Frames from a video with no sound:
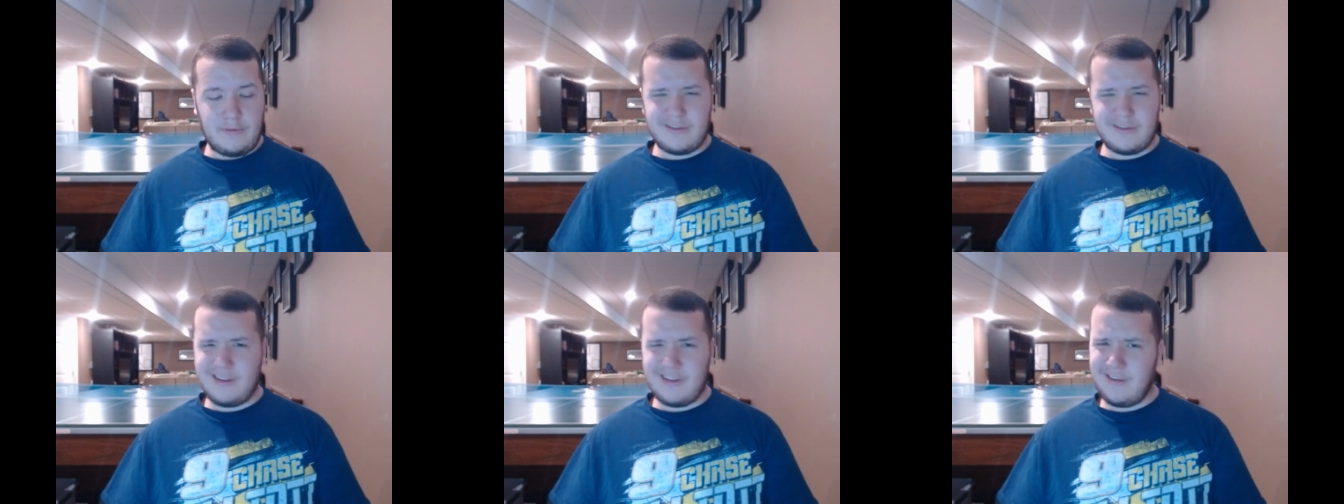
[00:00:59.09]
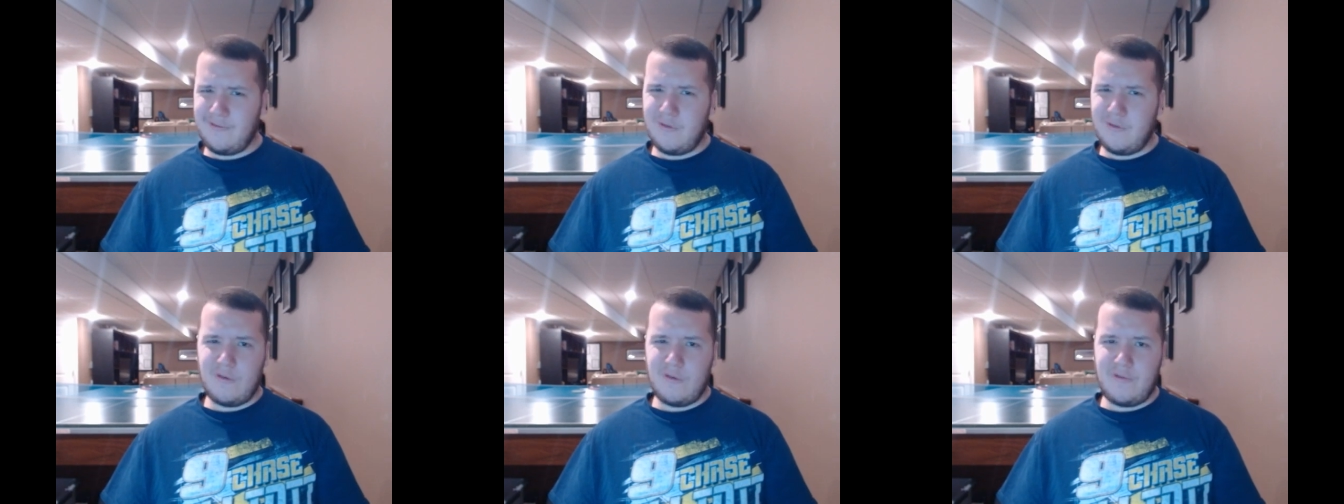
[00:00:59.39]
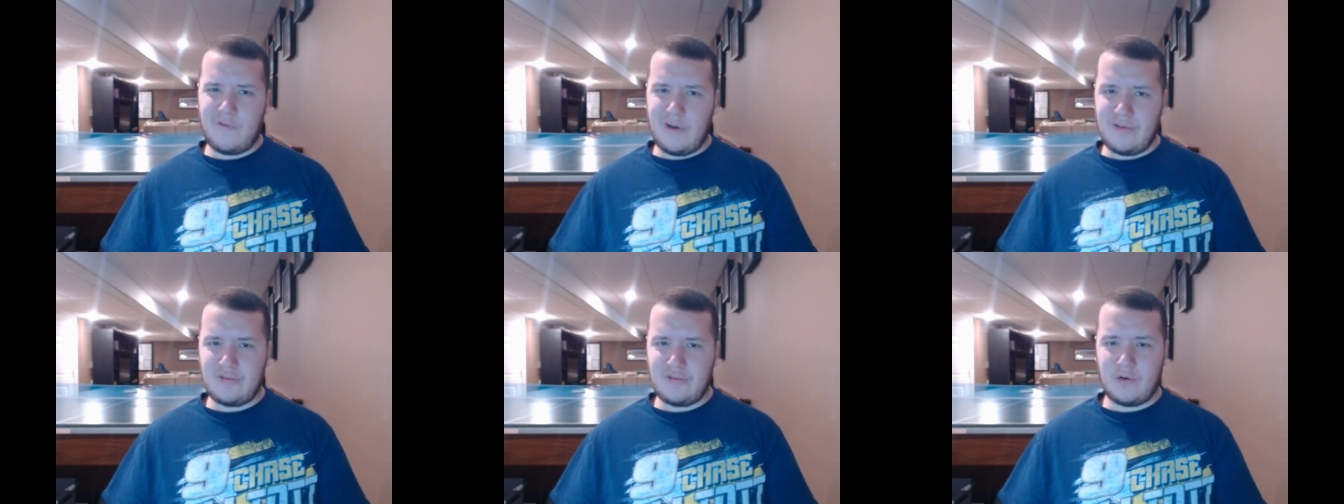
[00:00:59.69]
there's like four or
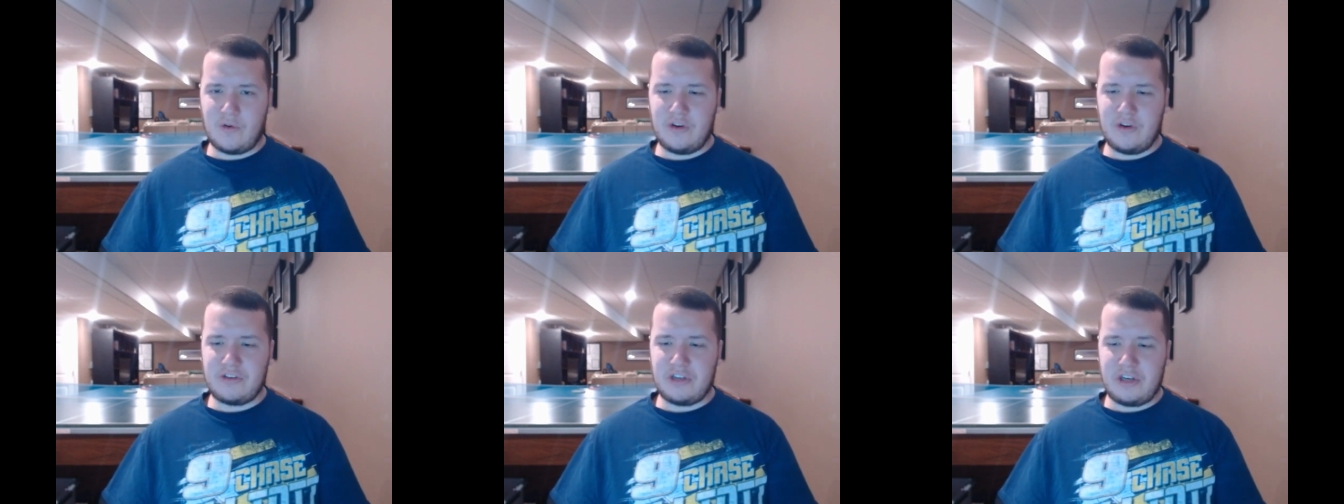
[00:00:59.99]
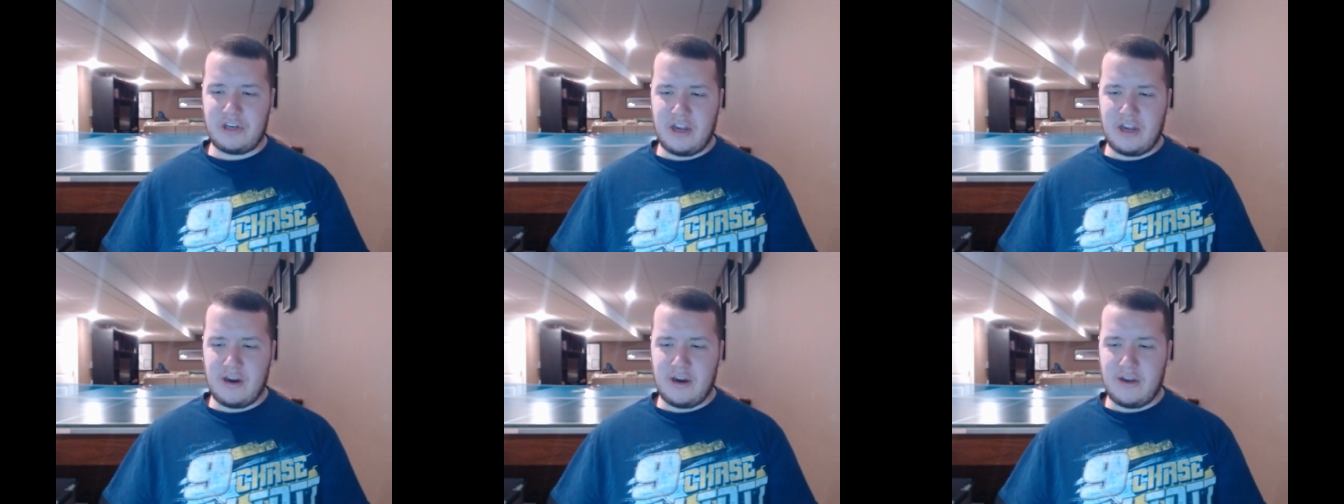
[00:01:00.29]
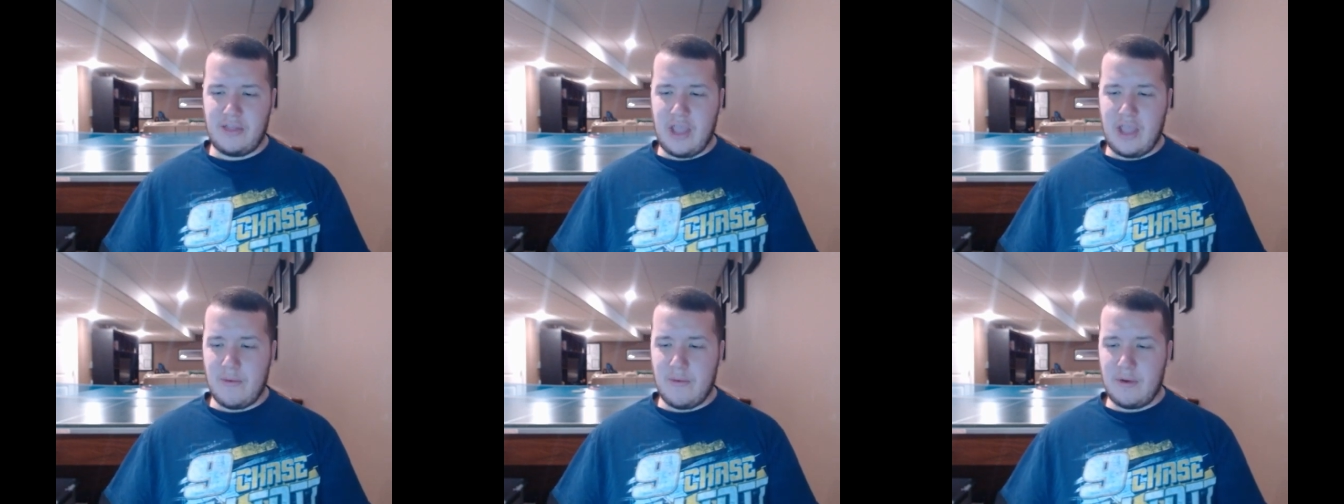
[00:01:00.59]
five stories on here,
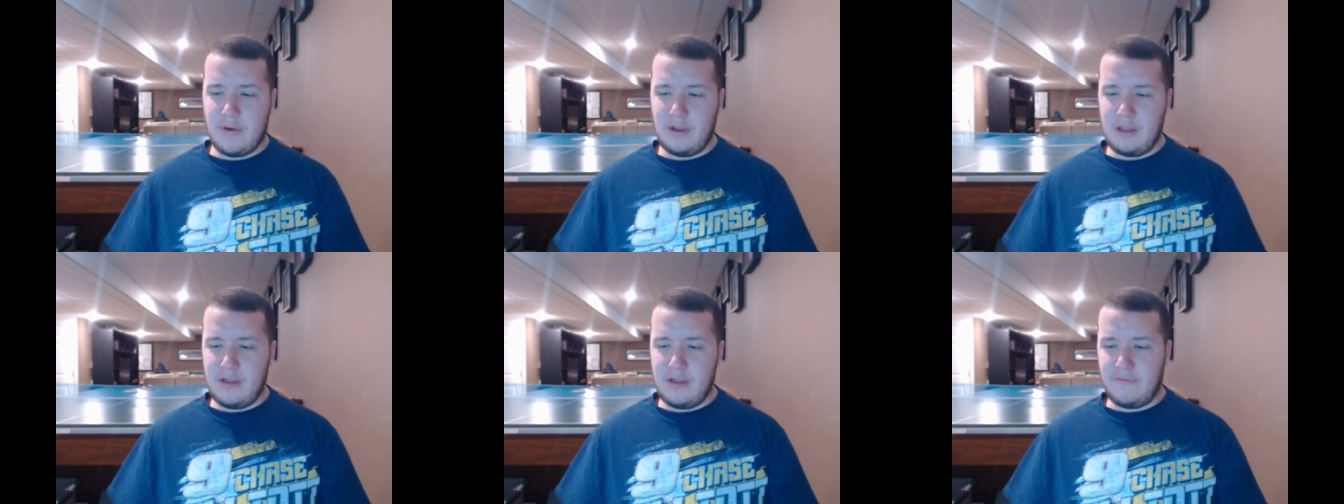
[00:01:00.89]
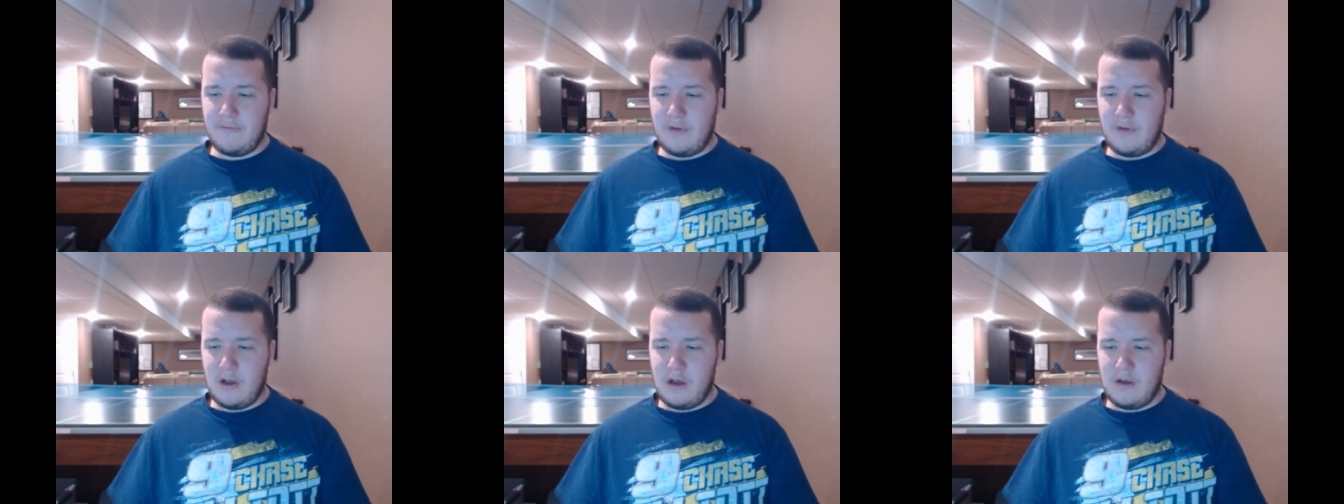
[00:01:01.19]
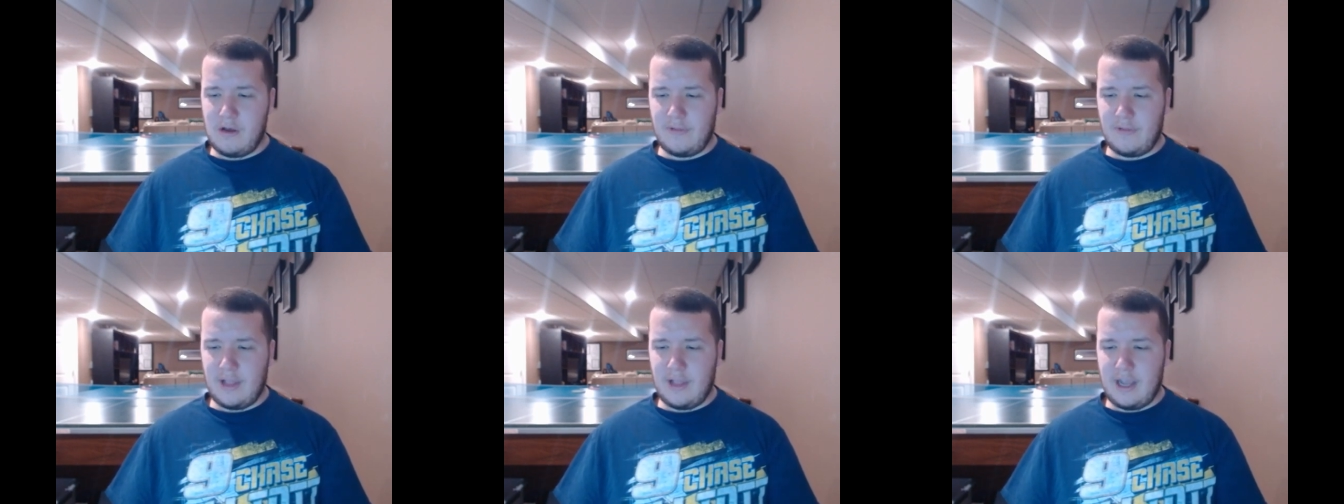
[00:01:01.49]
and they really
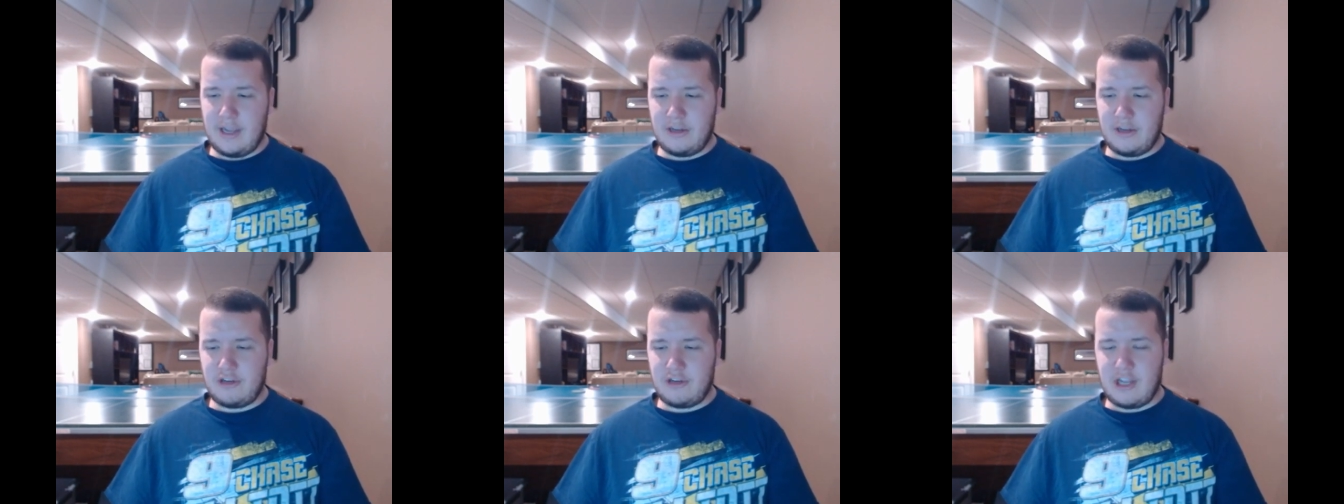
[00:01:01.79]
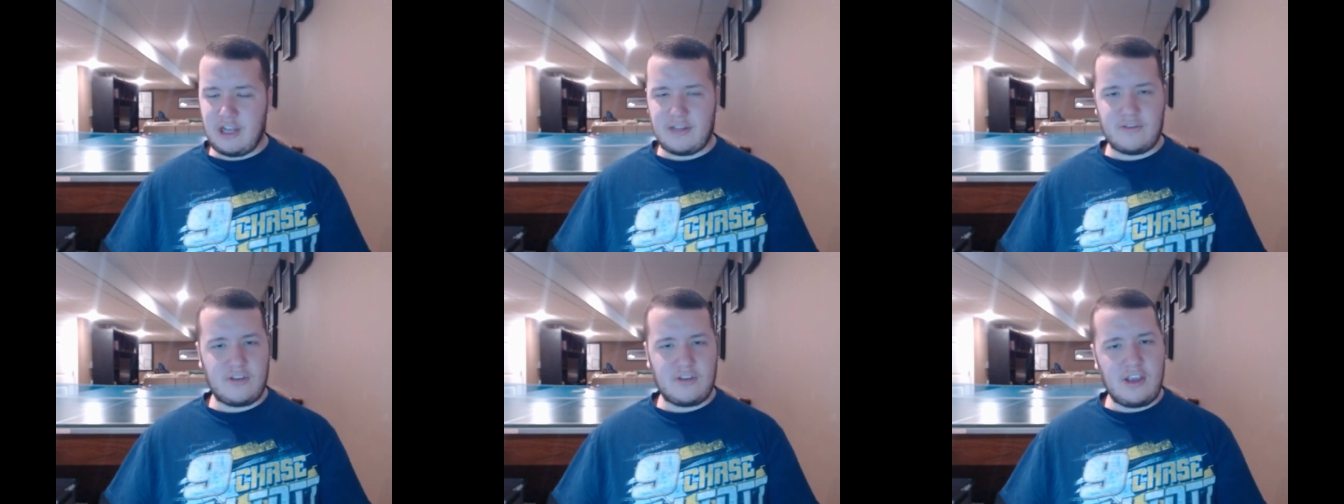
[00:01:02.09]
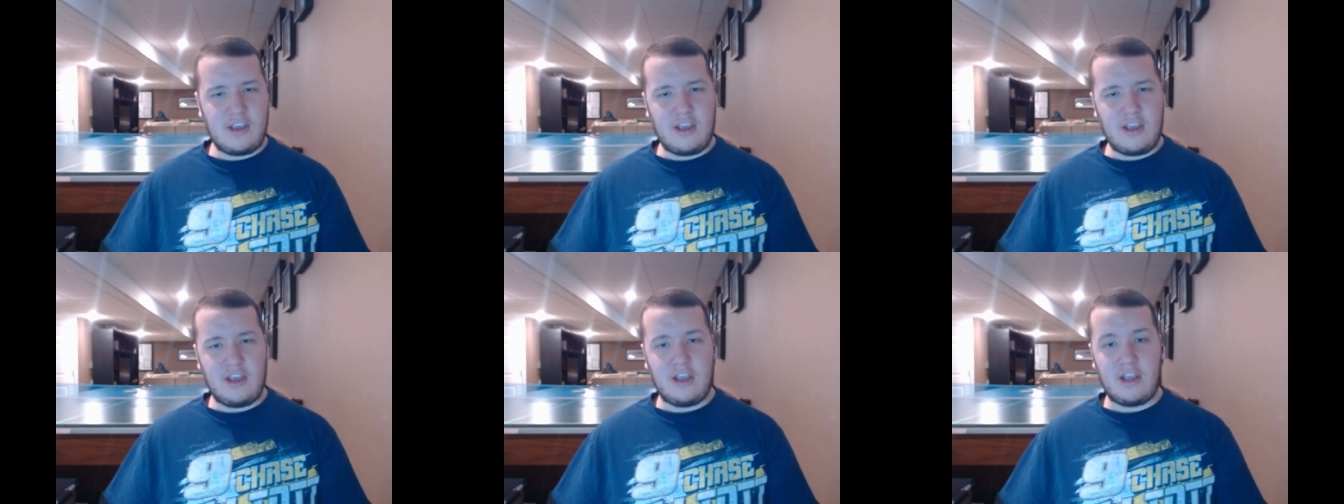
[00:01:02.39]
involve like jet
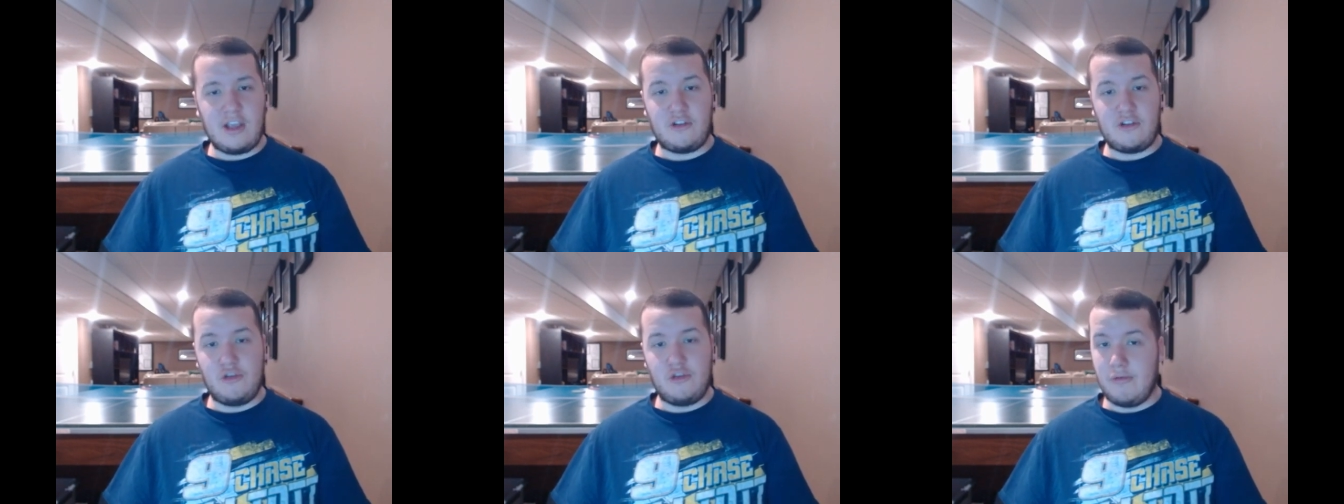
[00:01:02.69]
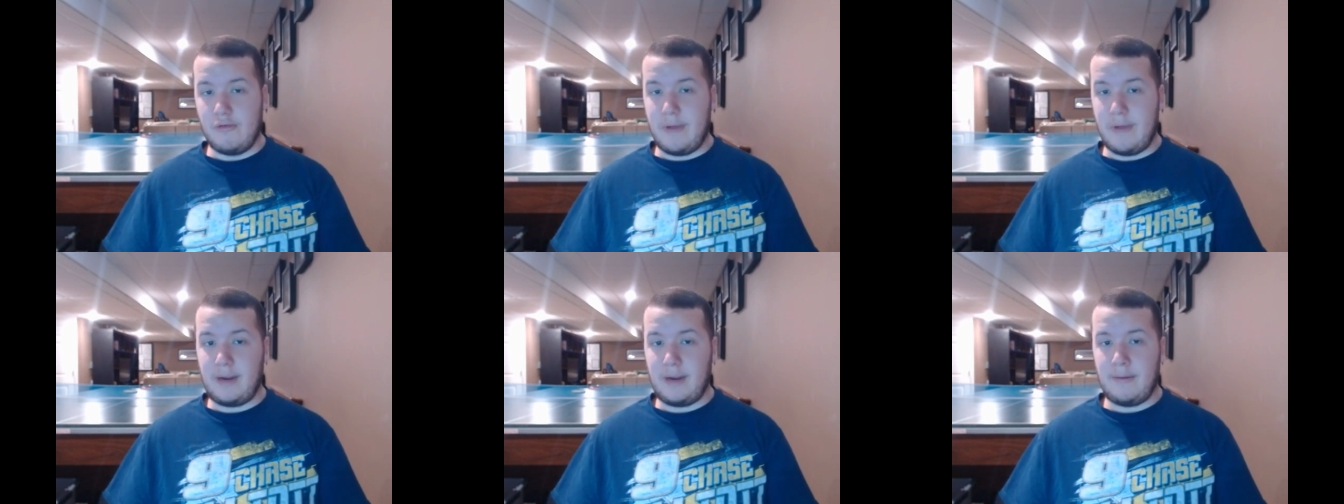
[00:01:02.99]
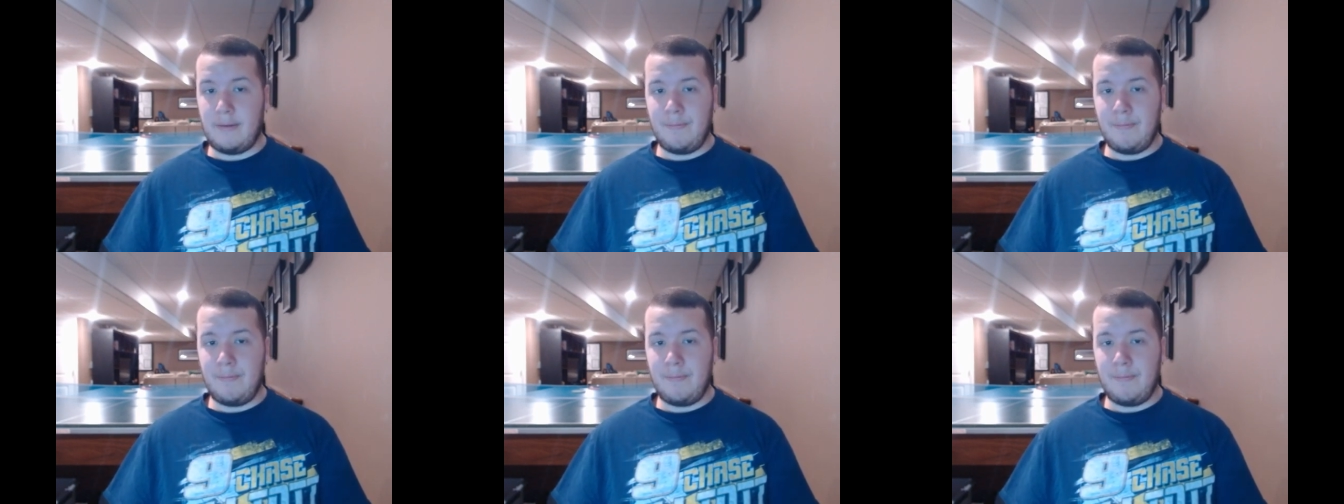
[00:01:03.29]
skiing and tubing